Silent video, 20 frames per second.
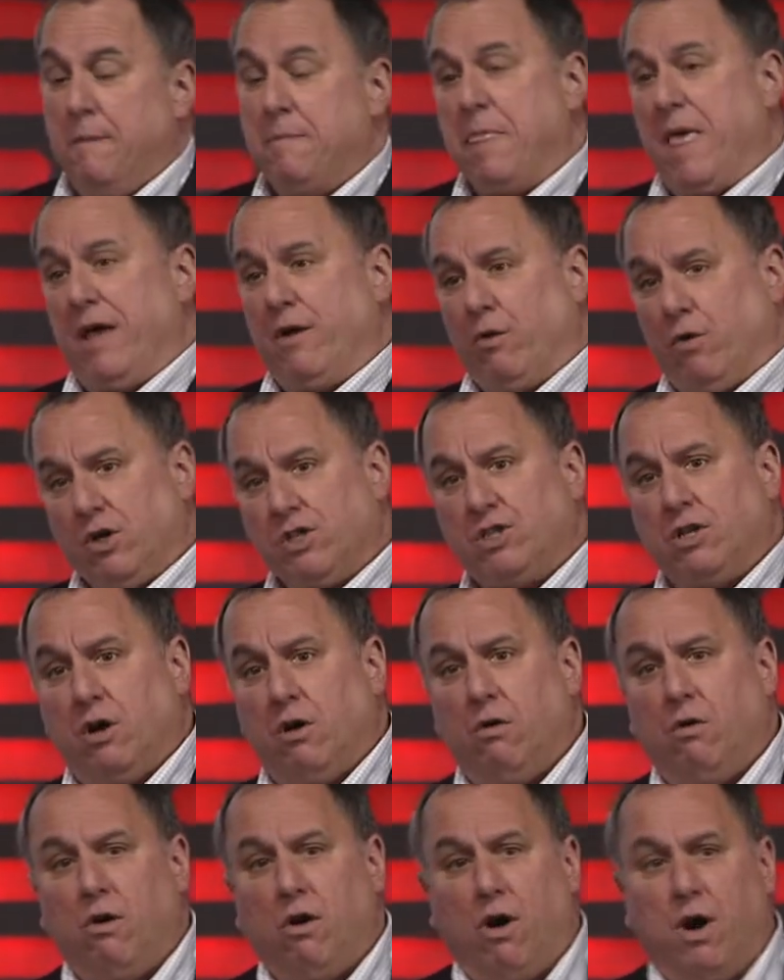And
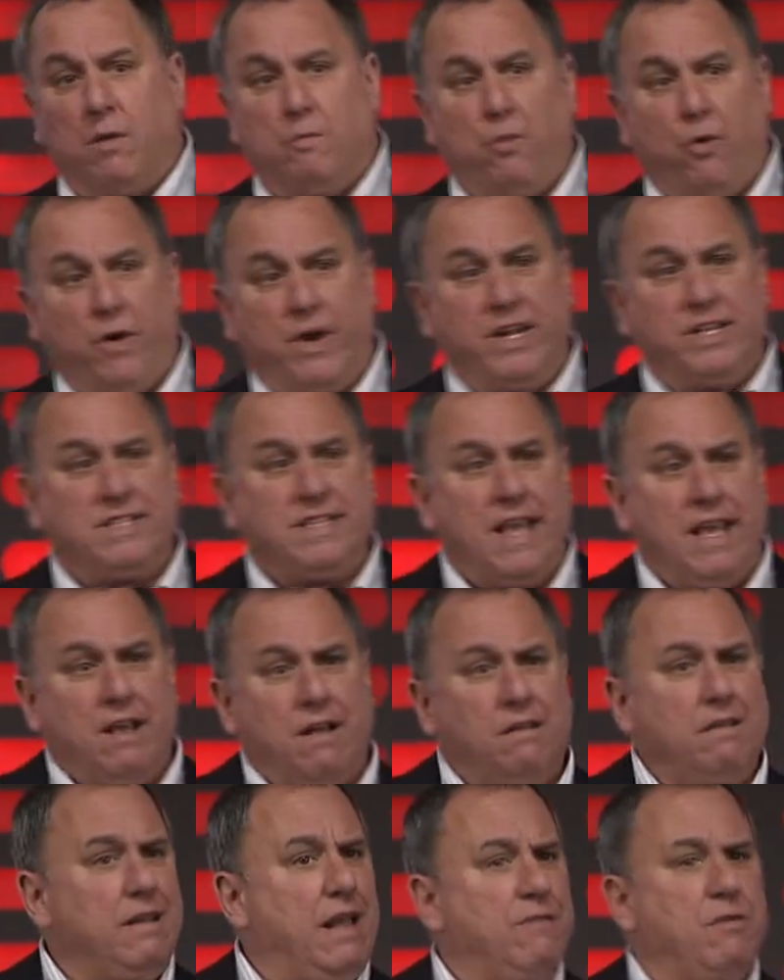also on point of
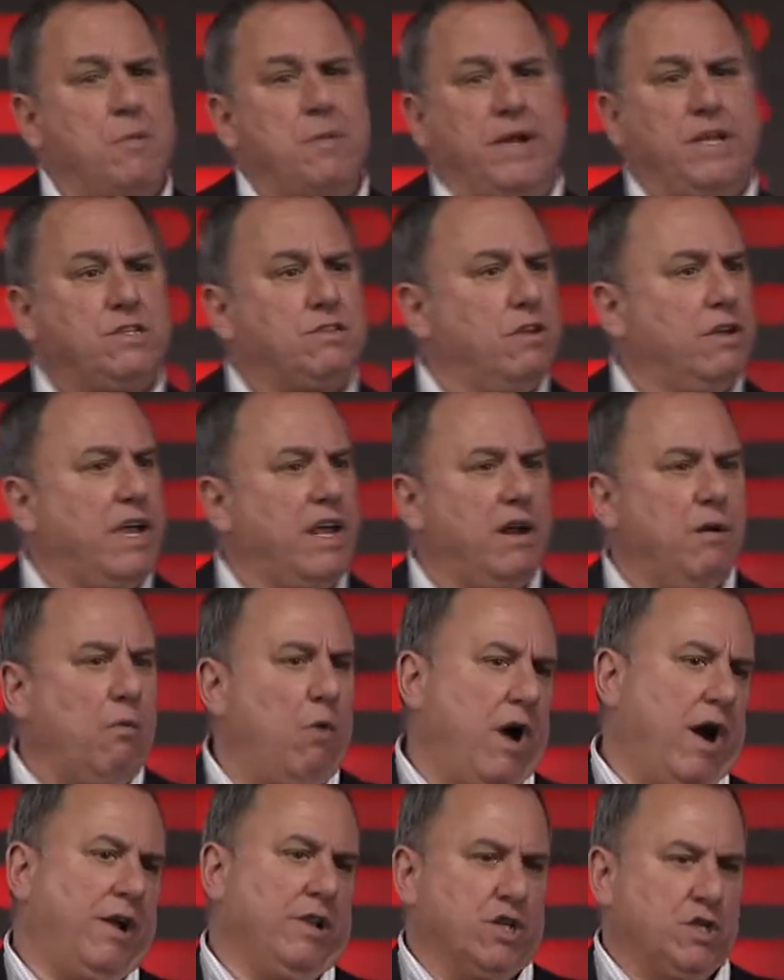sale, everybody's looking at
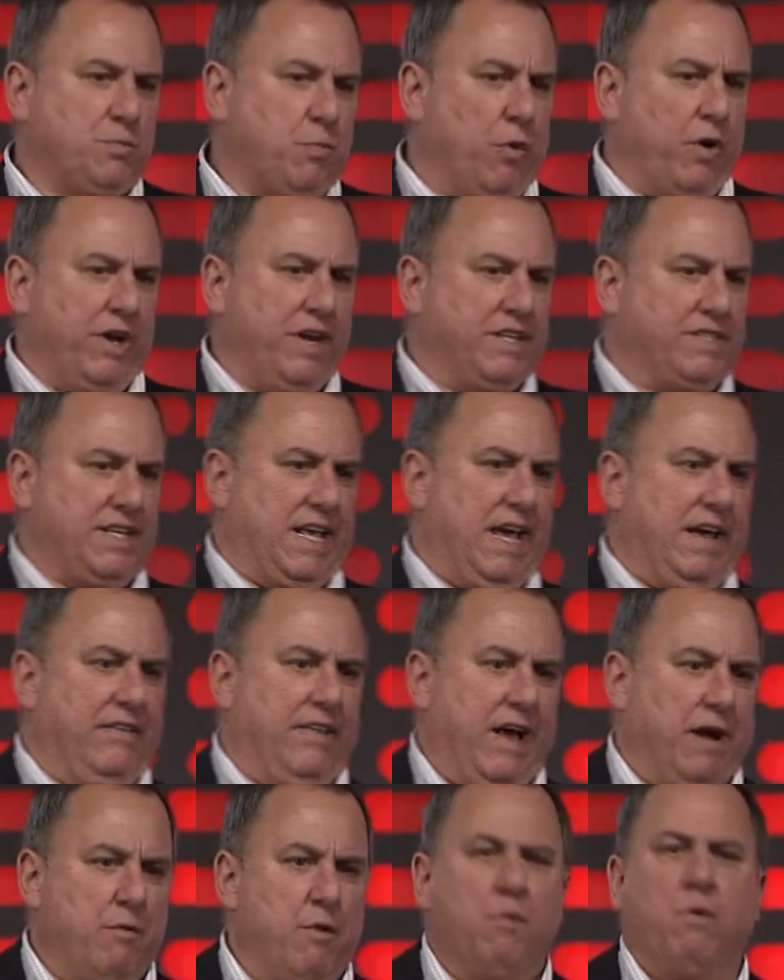wireless point of sale
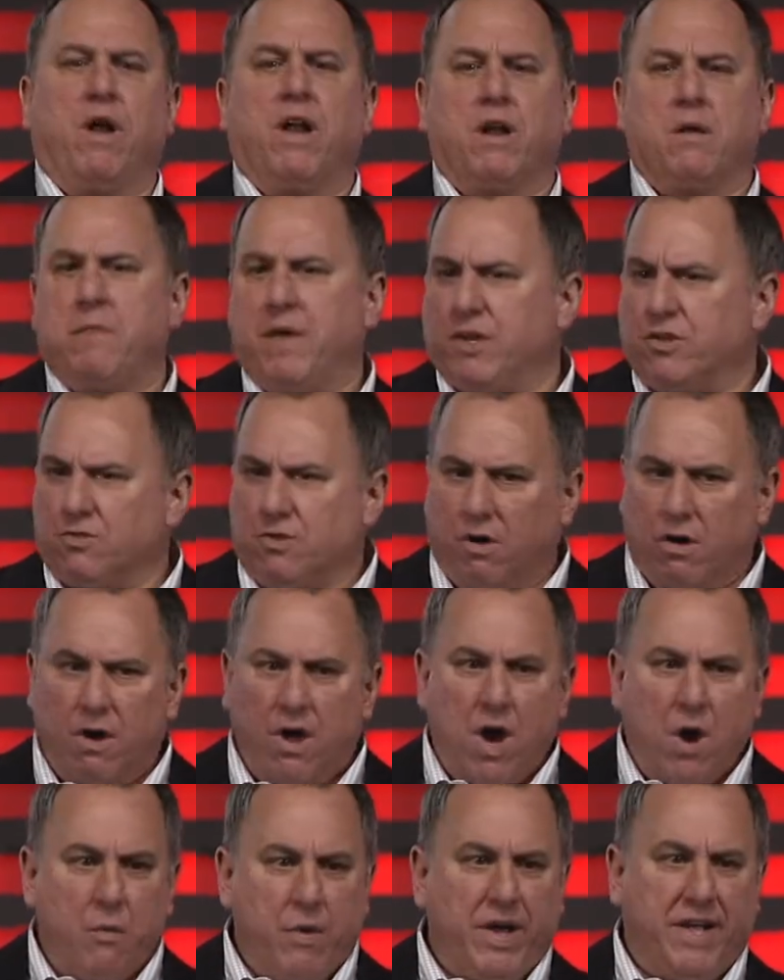now. We wanted to make sure
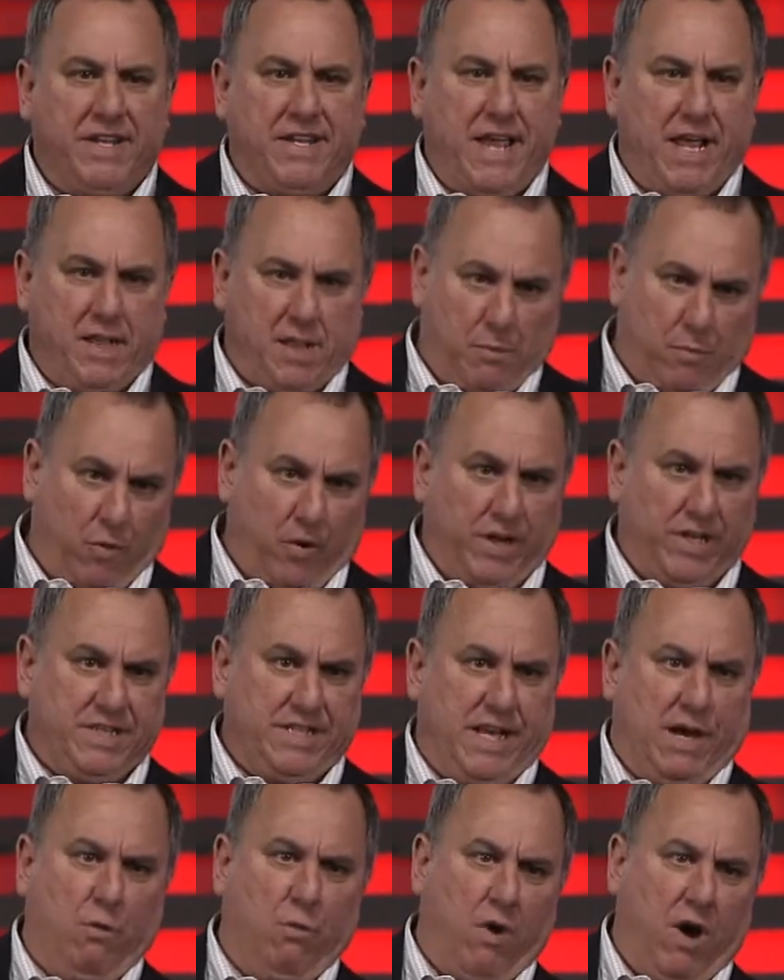we could take the point of
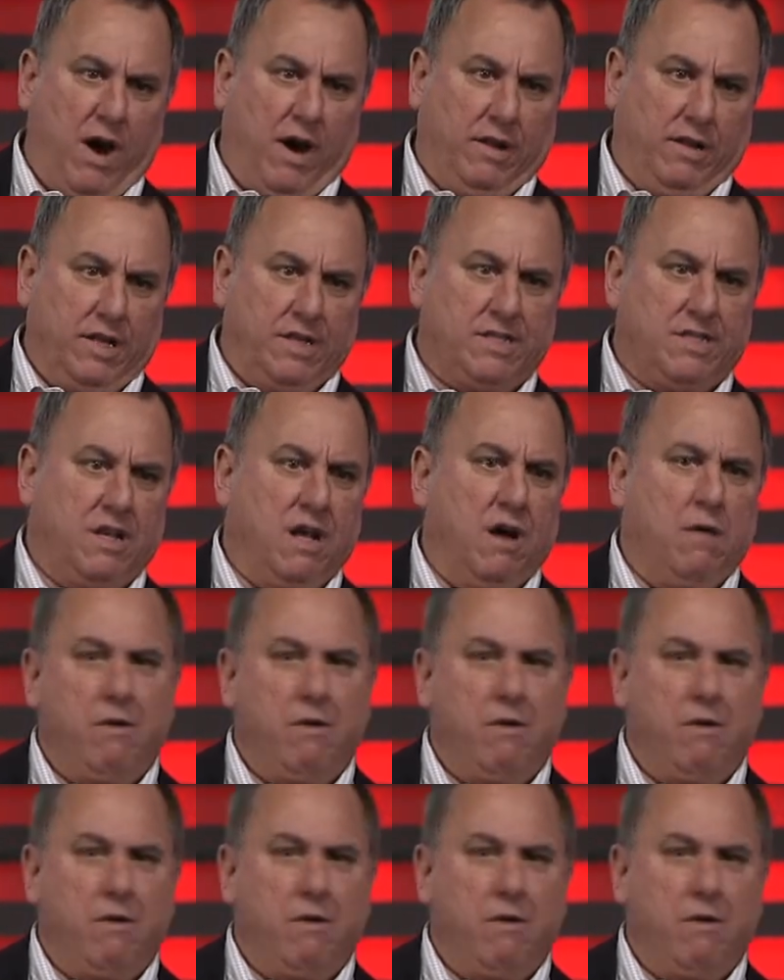sale wireless.